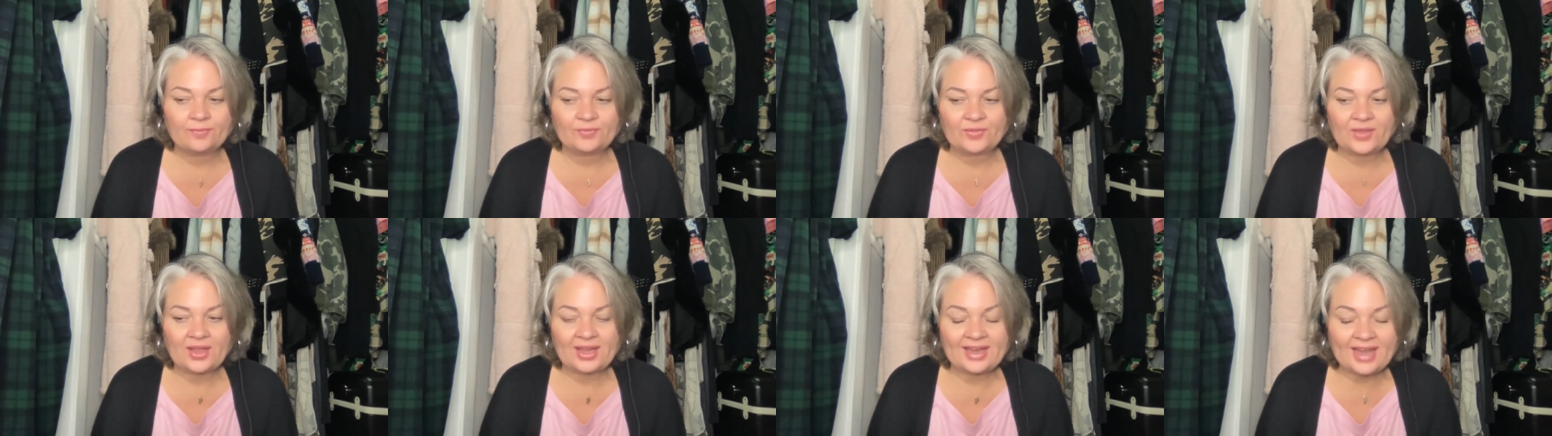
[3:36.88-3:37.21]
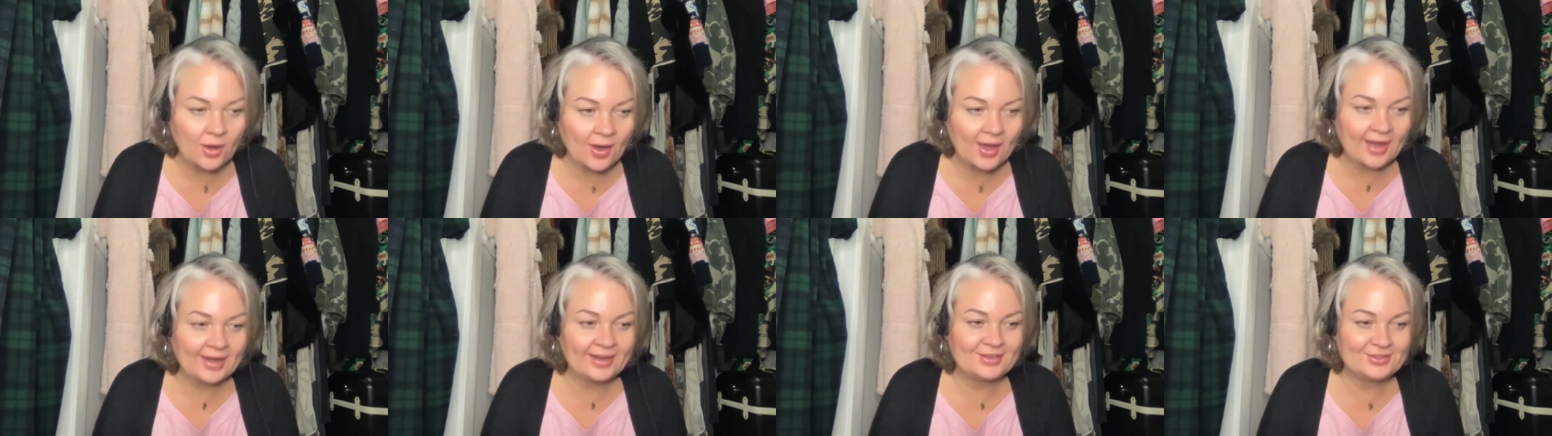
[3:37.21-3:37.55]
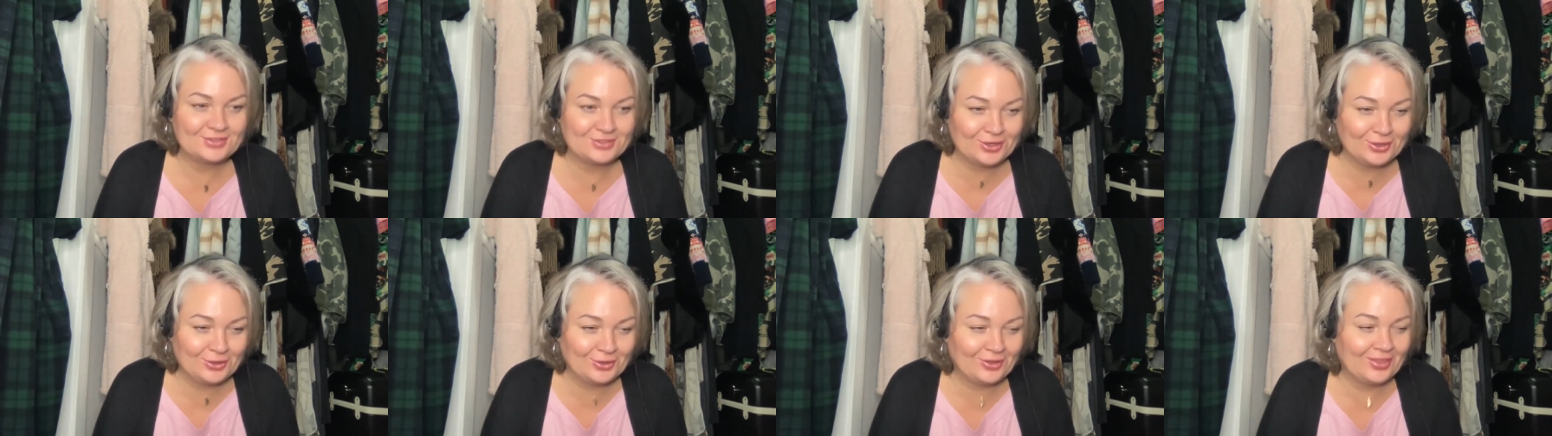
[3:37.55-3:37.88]
I know how to
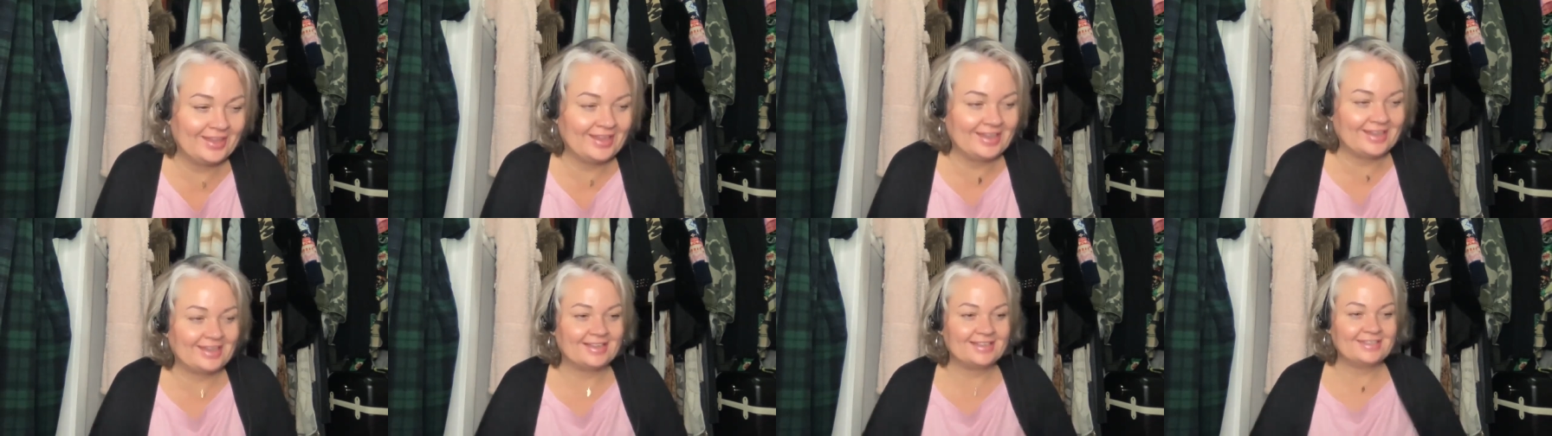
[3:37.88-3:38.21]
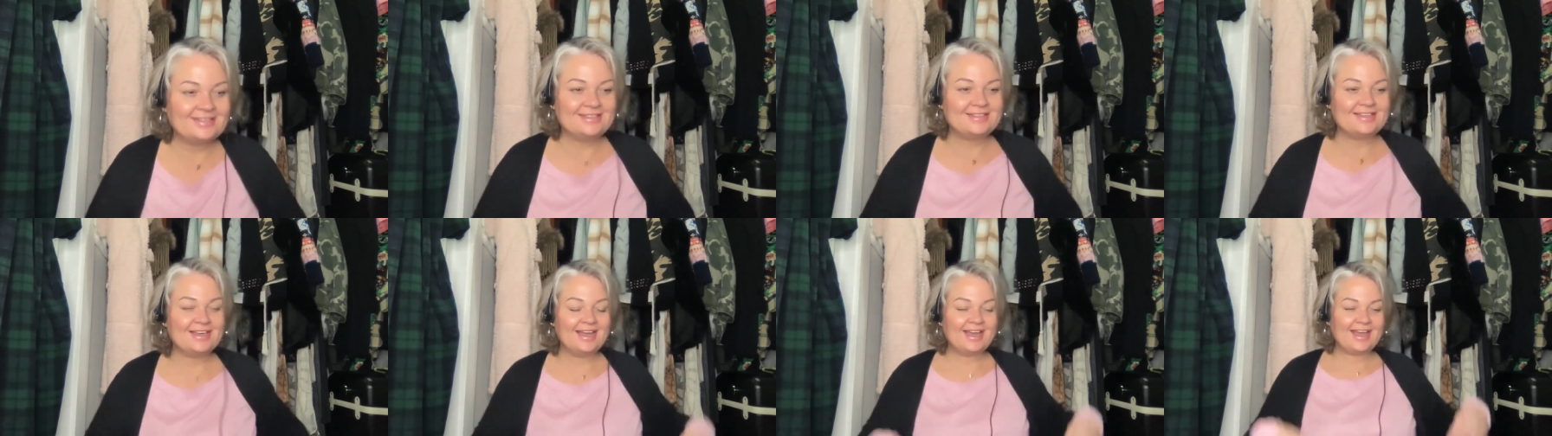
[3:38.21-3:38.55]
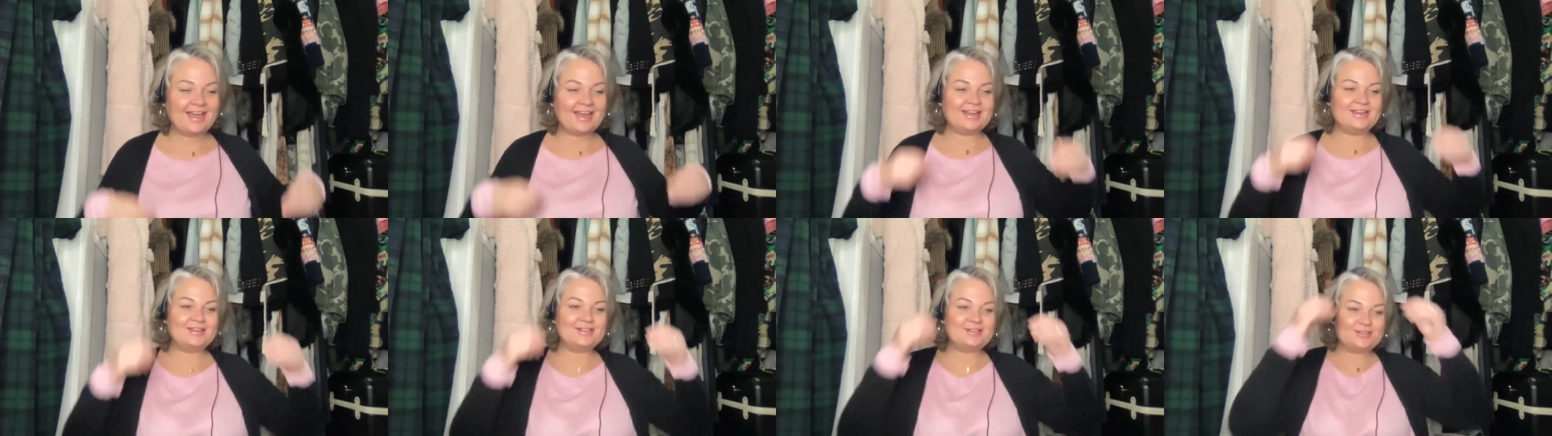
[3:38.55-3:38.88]
do this.
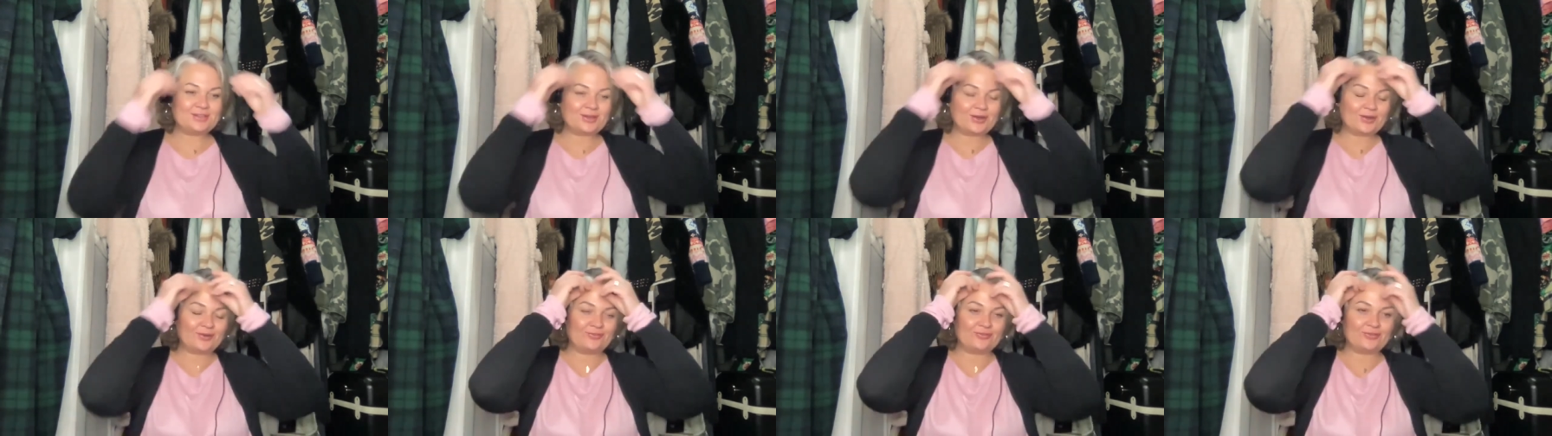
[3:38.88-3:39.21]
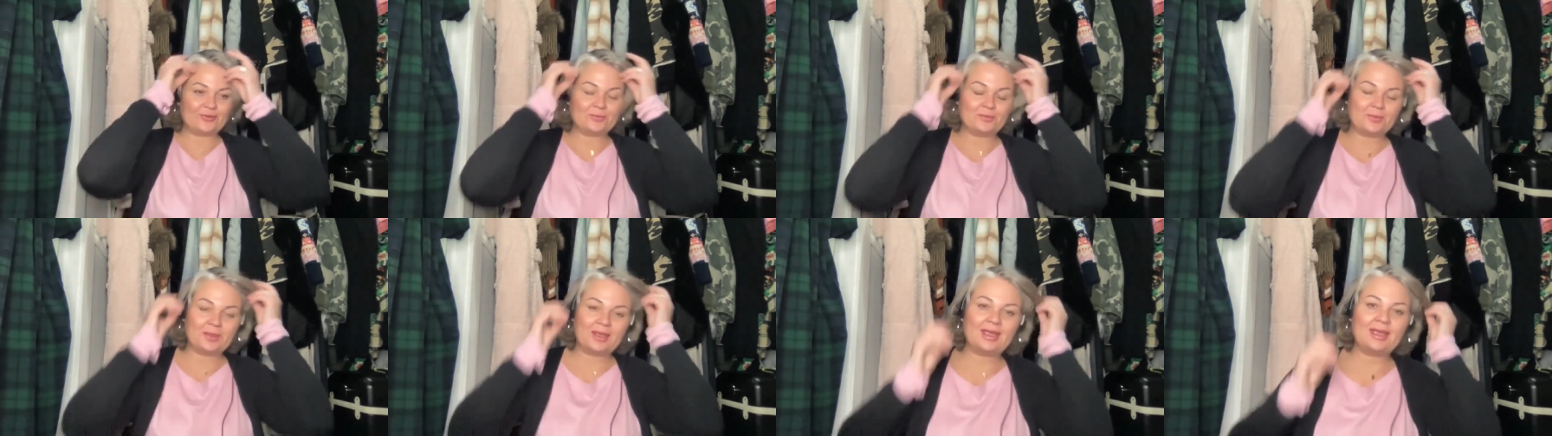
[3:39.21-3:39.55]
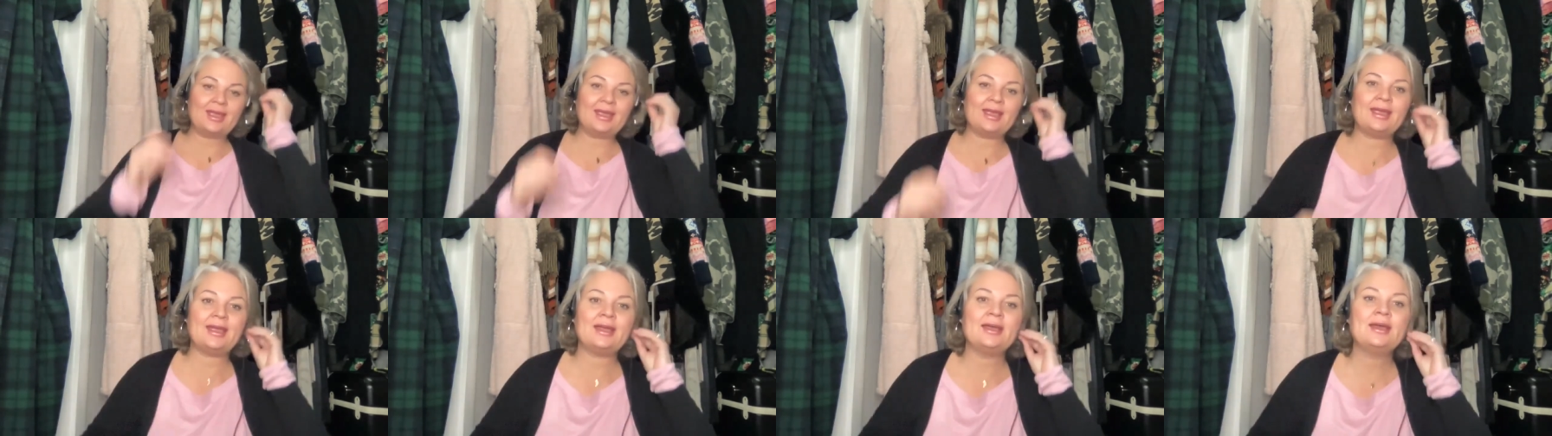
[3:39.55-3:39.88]
And so for
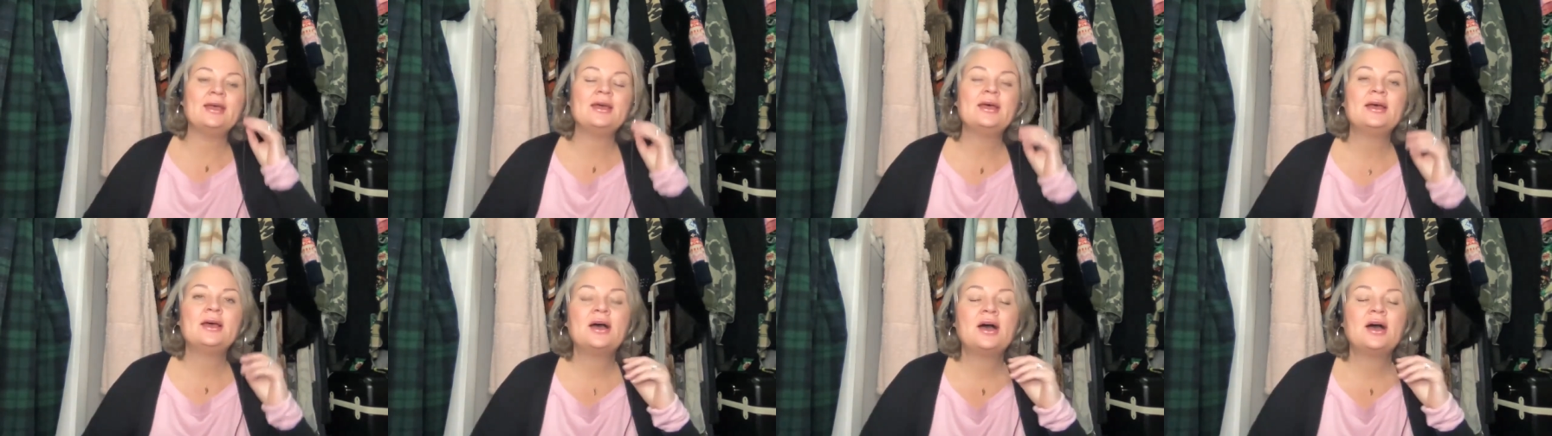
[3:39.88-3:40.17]
me,